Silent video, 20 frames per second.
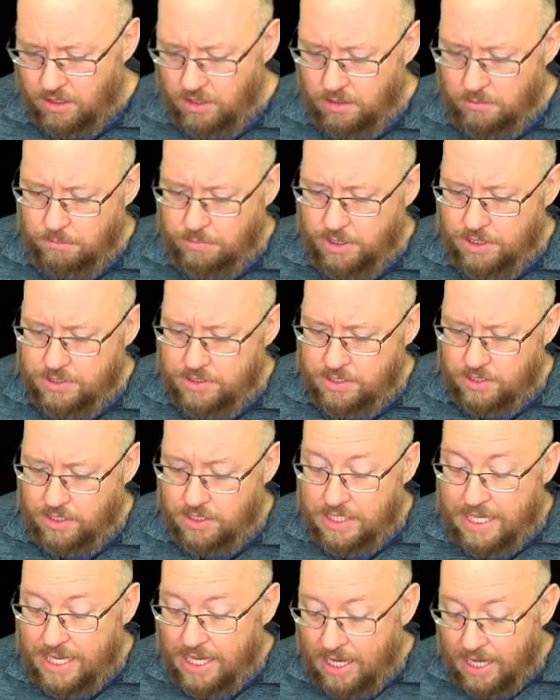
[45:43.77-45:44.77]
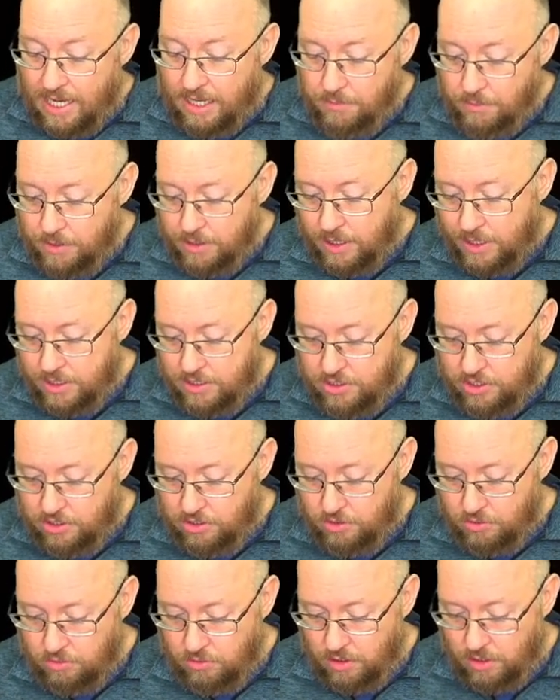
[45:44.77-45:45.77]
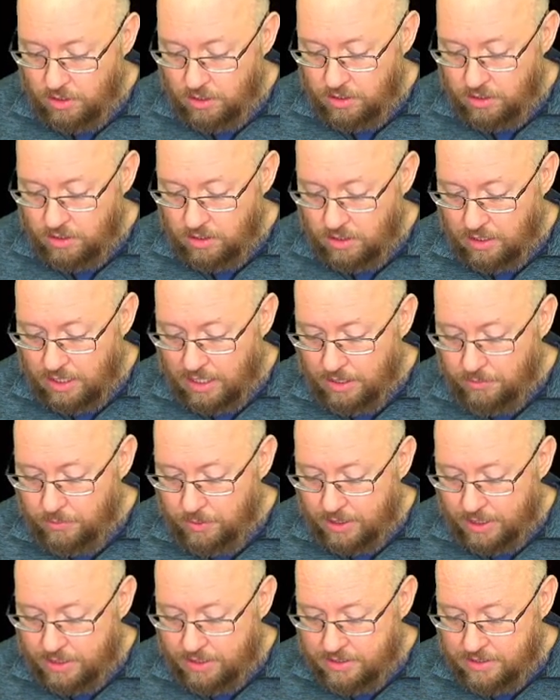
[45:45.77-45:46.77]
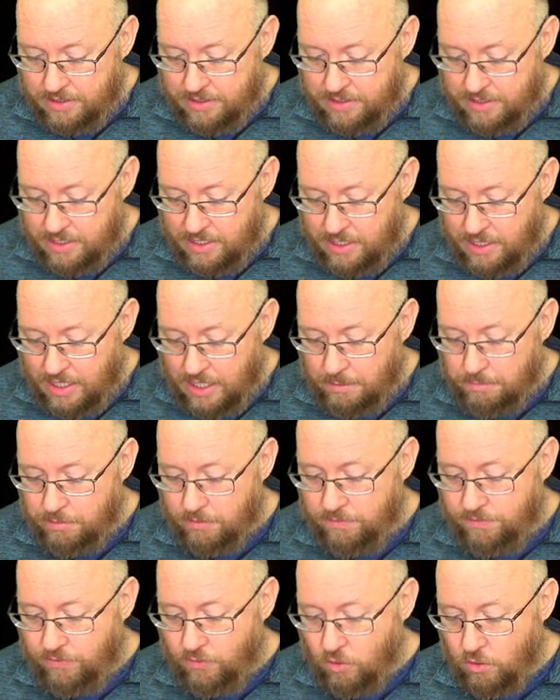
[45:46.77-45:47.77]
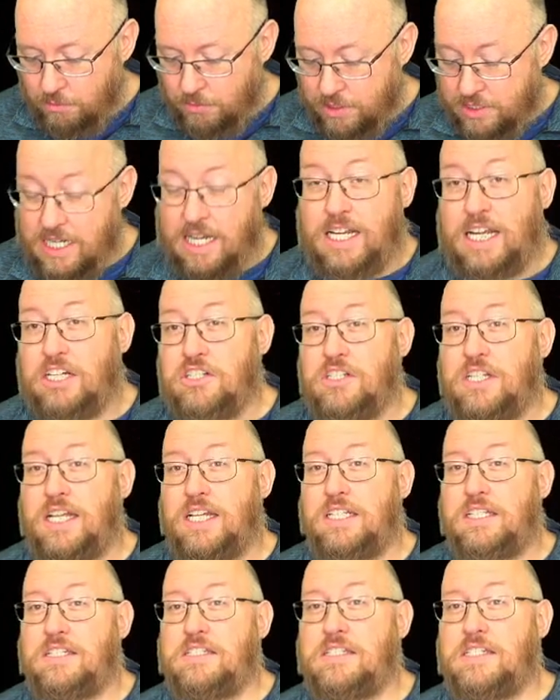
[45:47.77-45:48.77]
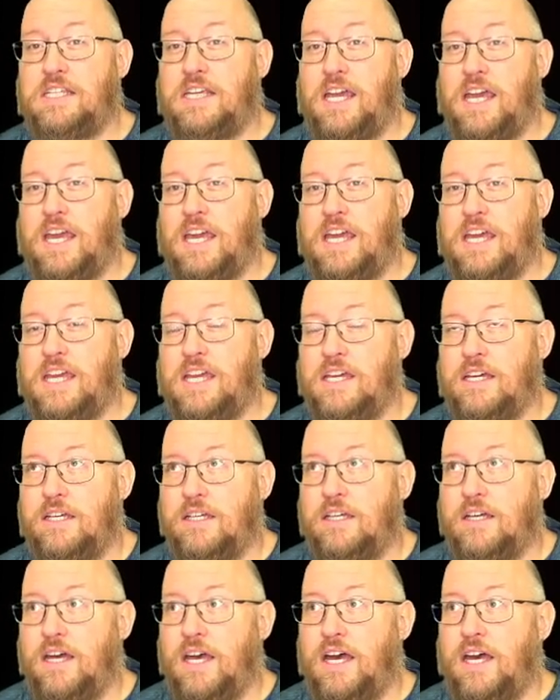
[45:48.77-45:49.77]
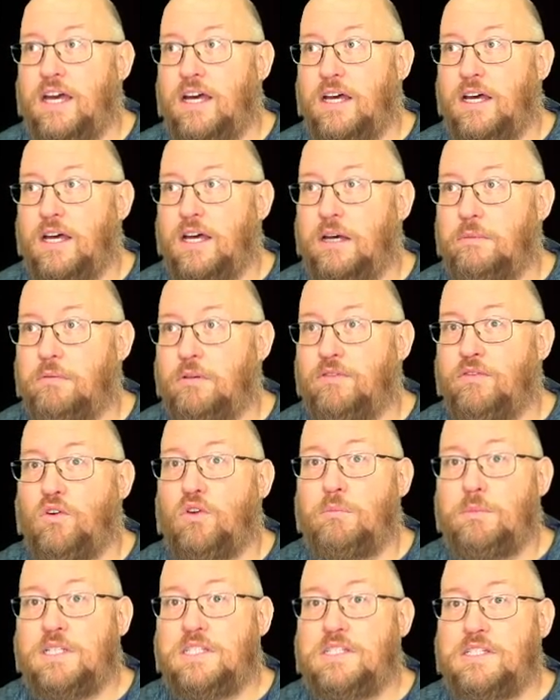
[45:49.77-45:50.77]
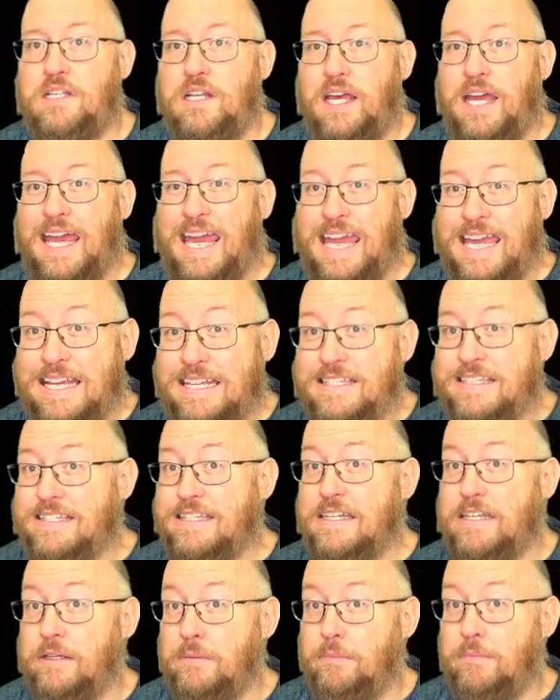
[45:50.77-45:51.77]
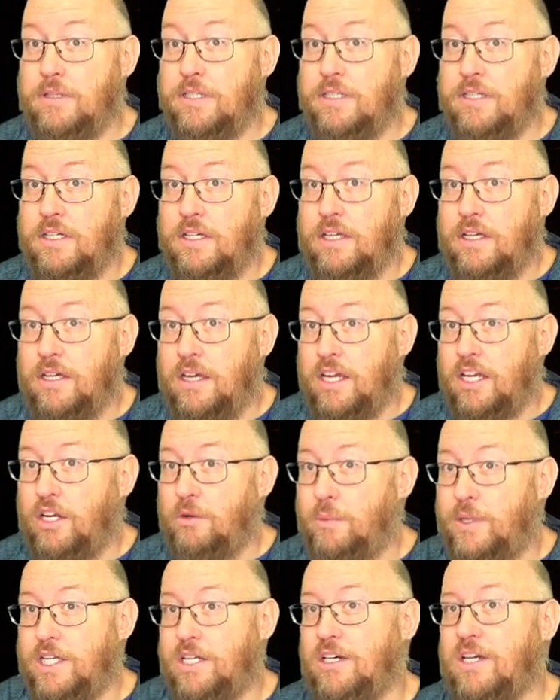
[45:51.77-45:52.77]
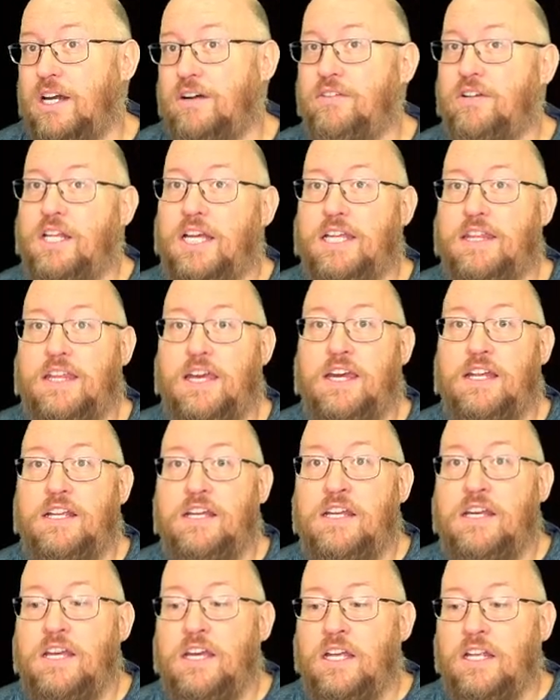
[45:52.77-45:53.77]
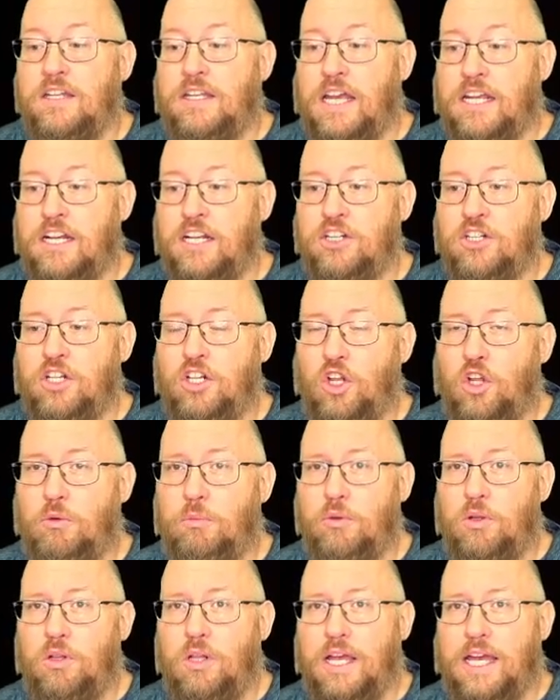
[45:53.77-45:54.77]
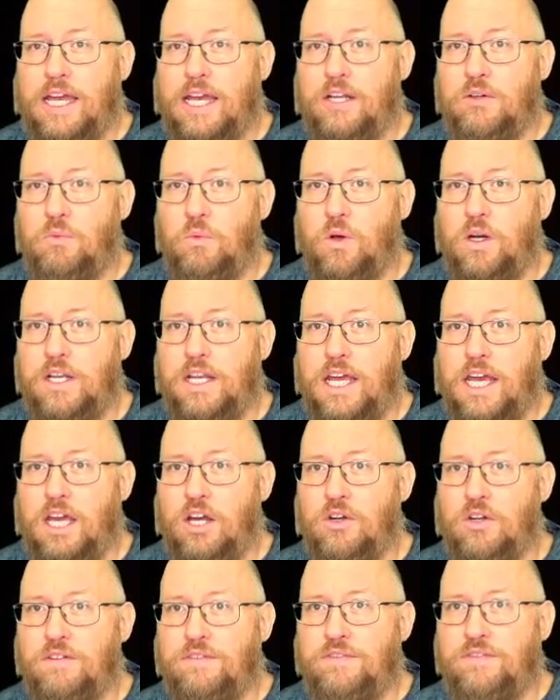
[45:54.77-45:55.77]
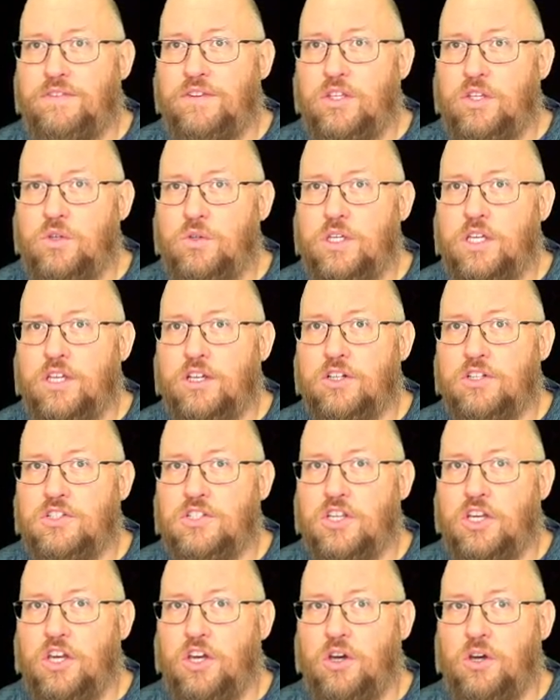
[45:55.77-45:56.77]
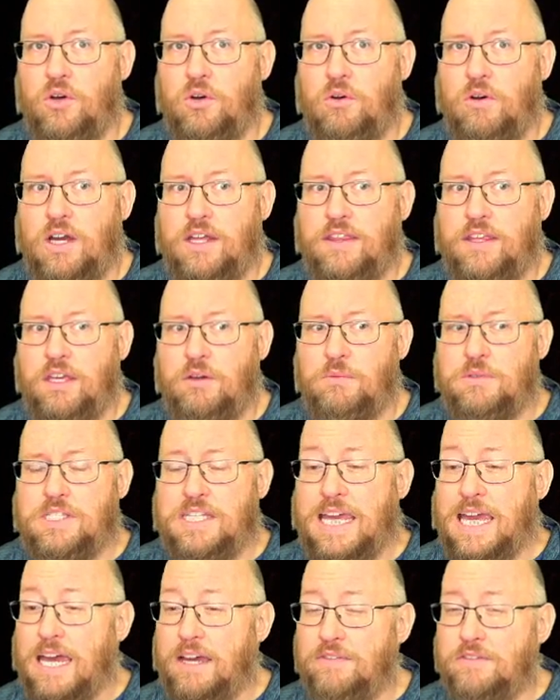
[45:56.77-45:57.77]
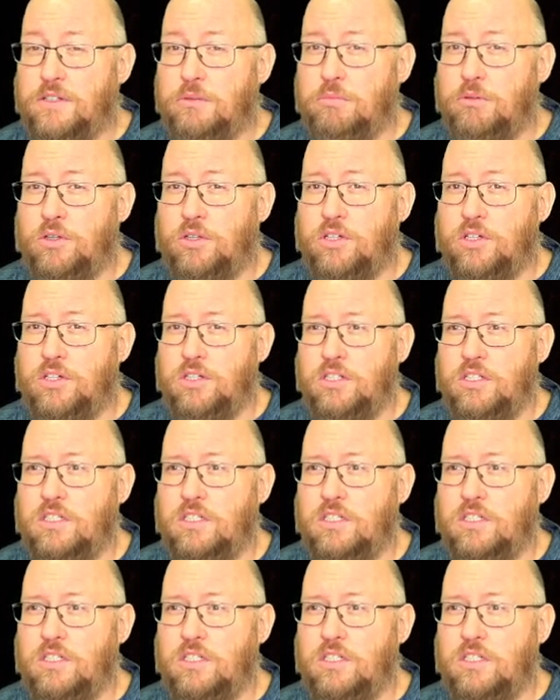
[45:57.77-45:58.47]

But yeah, I would like to see a performance. I'd actually like to see a performance ASIM in a weaker cover like that. 900 Global had one out a few years ago. I think it was the Afterburner,